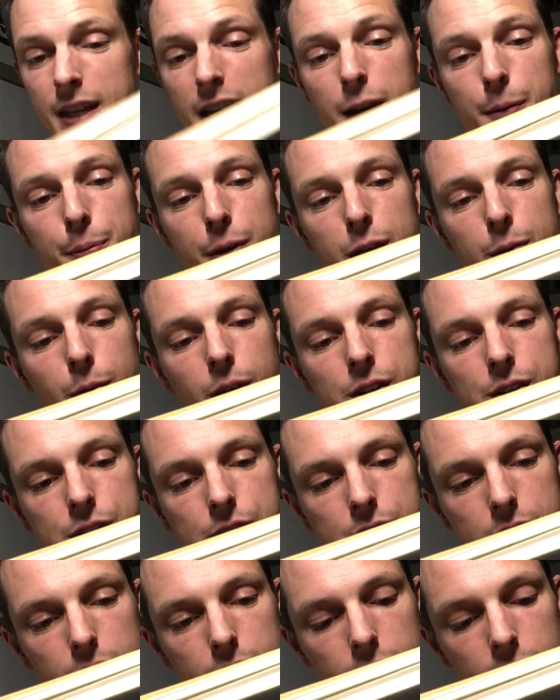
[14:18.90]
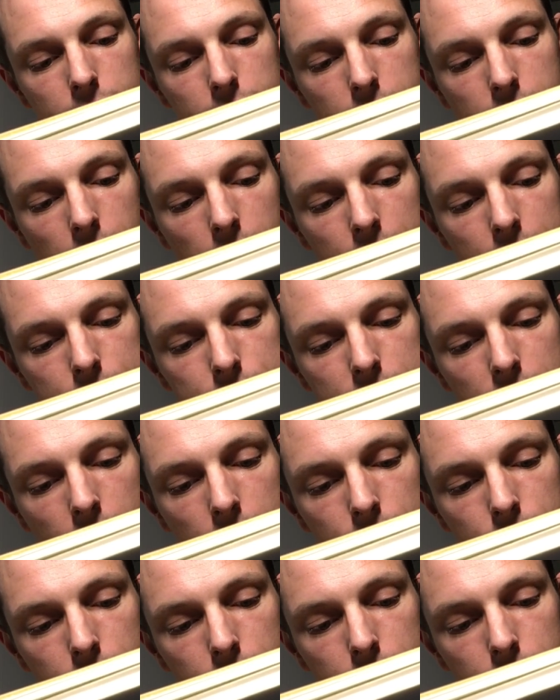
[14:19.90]
think I pretty much got into
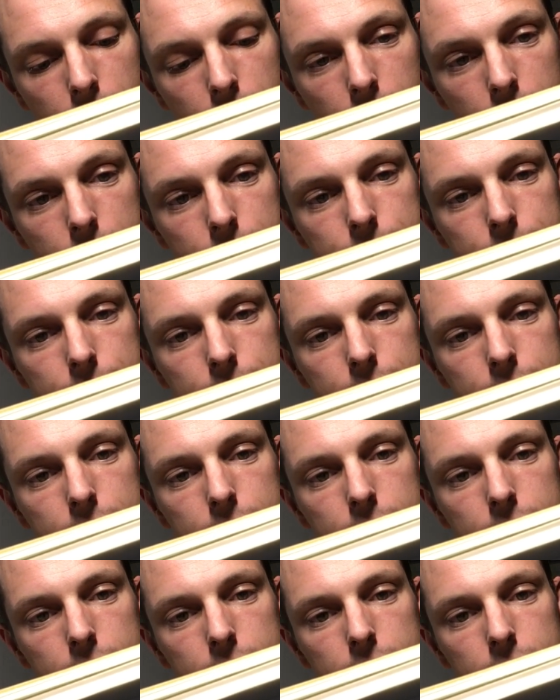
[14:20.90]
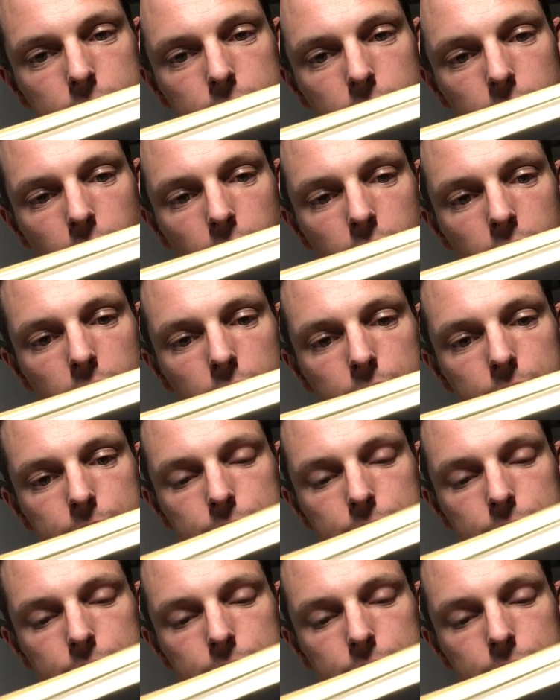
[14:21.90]
everything. Yeah.